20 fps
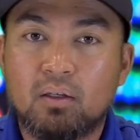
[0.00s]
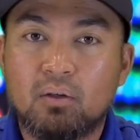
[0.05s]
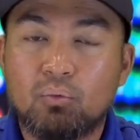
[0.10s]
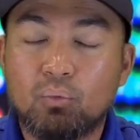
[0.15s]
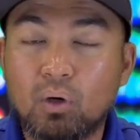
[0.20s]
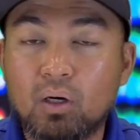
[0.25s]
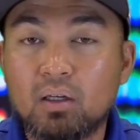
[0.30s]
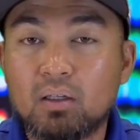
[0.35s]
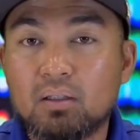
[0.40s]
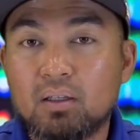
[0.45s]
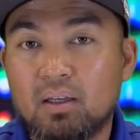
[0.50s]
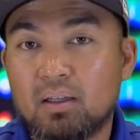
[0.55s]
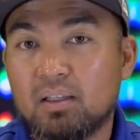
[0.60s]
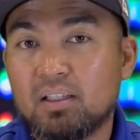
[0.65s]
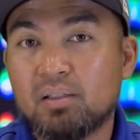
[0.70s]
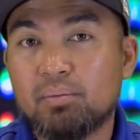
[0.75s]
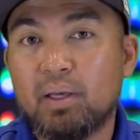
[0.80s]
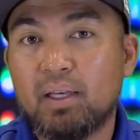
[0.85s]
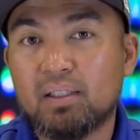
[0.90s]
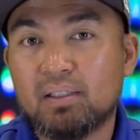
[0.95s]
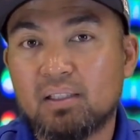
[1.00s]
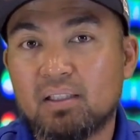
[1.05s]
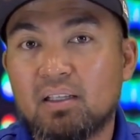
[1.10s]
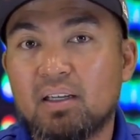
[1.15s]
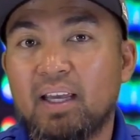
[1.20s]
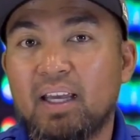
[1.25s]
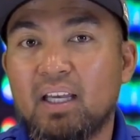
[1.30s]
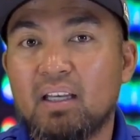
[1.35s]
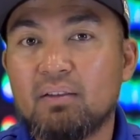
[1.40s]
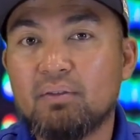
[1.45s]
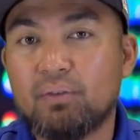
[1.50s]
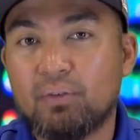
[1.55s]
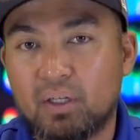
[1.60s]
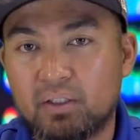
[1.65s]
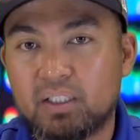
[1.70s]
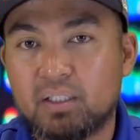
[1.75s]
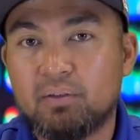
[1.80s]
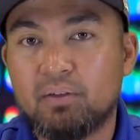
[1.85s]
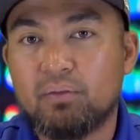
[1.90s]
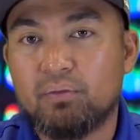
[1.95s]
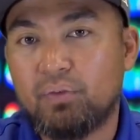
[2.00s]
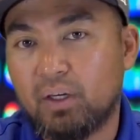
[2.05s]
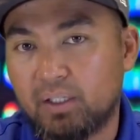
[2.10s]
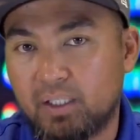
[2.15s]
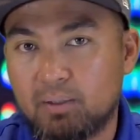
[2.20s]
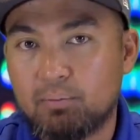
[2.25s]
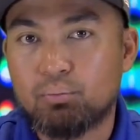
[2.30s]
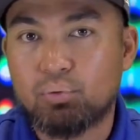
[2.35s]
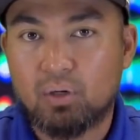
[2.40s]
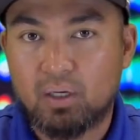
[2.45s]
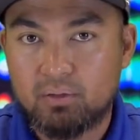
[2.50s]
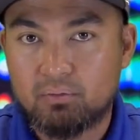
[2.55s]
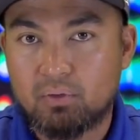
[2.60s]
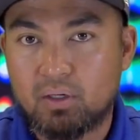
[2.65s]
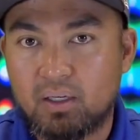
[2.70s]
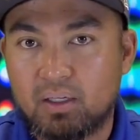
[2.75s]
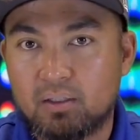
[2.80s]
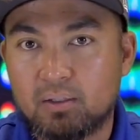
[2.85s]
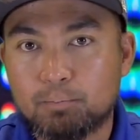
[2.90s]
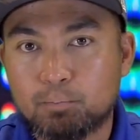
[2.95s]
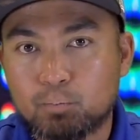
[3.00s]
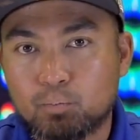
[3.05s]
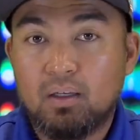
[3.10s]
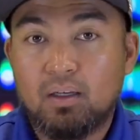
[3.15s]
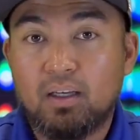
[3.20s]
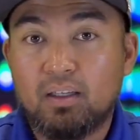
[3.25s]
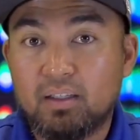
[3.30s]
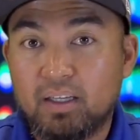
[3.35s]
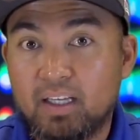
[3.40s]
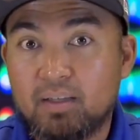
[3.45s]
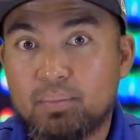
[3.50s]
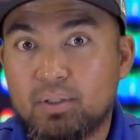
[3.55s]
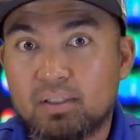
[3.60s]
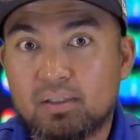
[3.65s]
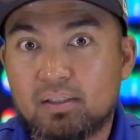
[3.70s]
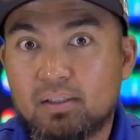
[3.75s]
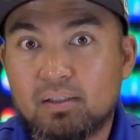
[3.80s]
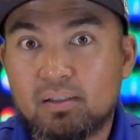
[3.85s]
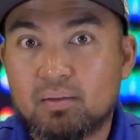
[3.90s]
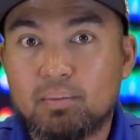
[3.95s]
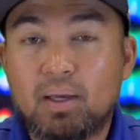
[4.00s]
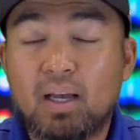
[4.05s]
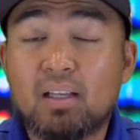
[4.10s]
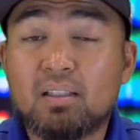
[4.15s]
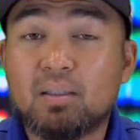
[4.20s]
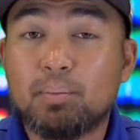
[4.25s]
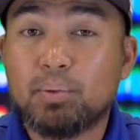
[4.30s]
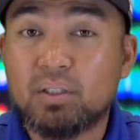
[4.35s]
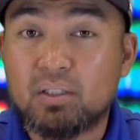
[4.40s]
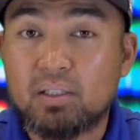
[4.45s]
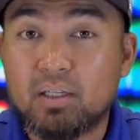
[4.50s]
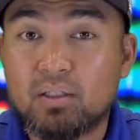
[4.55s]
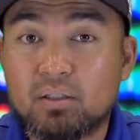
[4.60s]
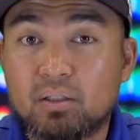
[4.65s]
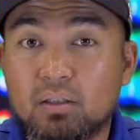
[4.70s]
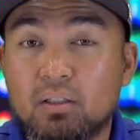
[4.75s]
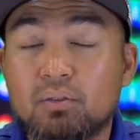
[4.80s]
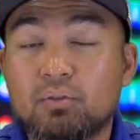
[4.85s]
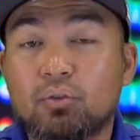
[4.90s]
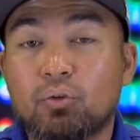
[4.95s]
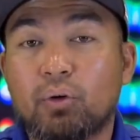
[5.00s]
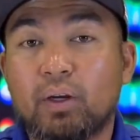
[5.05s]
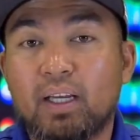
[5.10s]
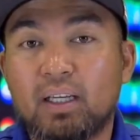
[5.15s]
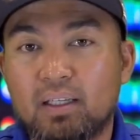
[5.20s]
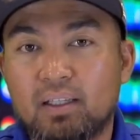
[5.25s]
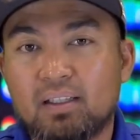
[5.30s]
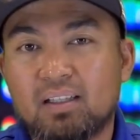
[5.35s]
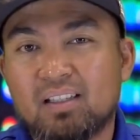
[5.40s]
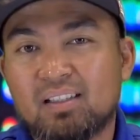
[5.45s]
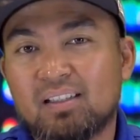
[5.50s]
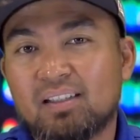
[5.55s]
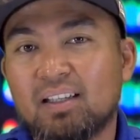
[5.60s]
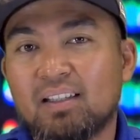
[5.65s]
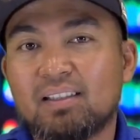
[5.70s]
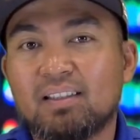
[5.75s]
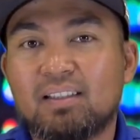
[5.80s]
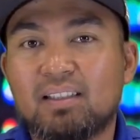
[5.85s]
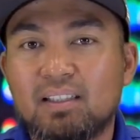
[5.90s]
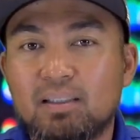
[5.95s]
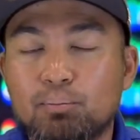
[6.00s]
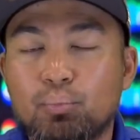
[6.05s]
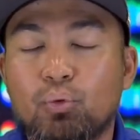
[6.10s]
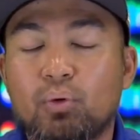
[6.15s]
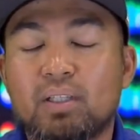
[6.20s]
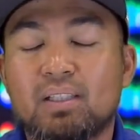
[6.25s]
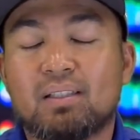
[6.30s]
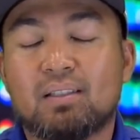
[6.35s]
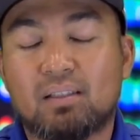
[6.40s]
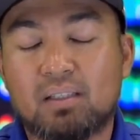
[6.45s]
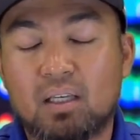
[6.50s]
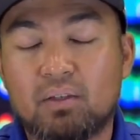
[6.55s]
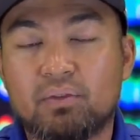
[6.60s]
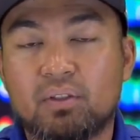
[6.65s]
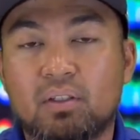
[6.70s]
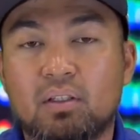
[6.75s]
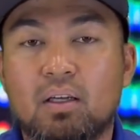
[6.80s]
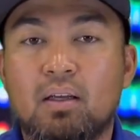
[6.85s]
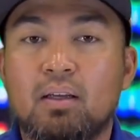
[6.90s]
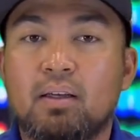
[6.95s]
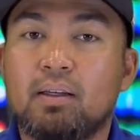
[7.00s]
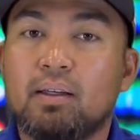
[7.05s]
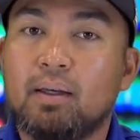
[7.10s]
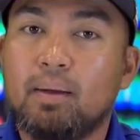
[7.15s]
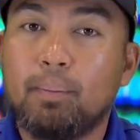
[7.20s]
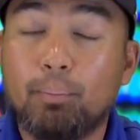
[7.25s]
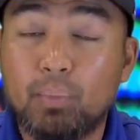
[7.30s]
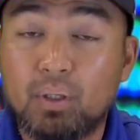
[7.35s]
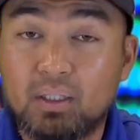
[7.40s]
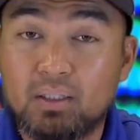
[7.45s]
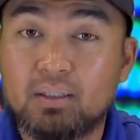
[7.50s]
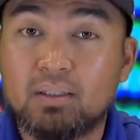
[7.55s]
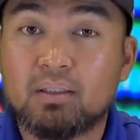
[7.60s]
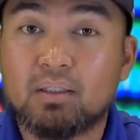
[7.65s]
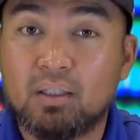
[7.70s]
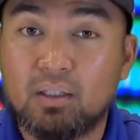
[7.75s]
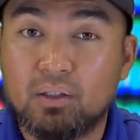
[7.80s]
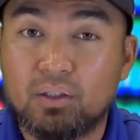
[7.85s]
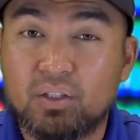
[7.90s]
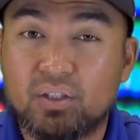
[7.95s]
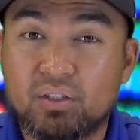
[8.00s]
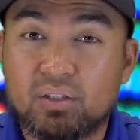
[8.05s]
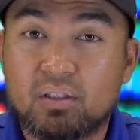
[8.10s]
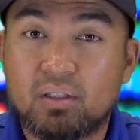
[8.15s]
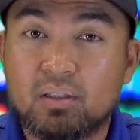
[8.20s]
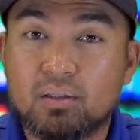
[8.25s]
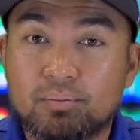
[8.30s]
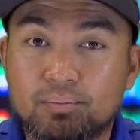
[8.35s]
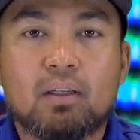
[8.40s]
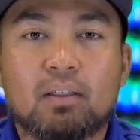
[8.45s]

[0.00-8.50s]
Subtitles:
well, this makes it a very, very bright red. An 8-bit system has the potential of creating 16.7 million colors.